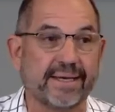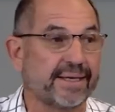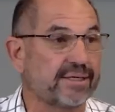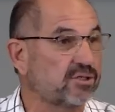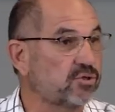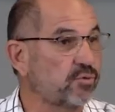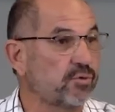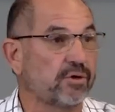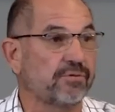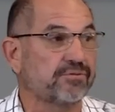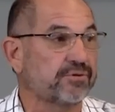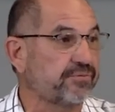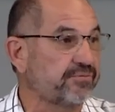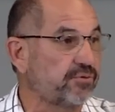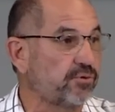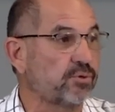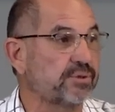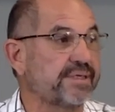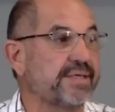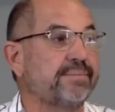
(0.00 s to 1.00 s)
and 12 to
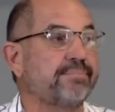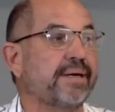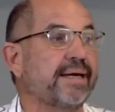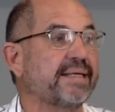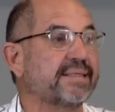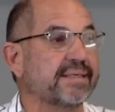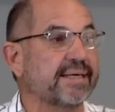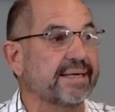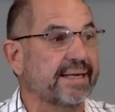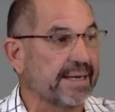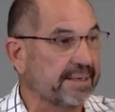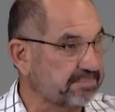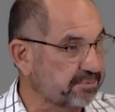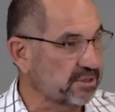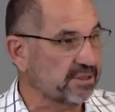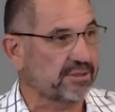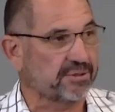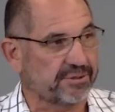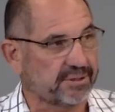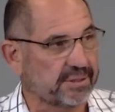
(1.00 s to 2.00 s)
14 makes that
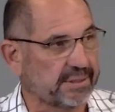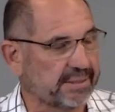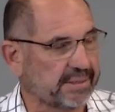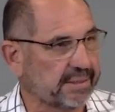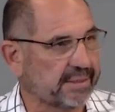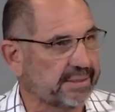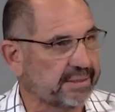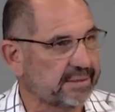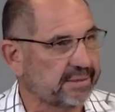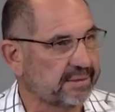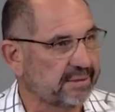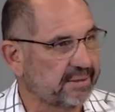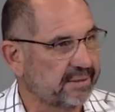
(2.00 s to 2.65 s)
absolutely clear.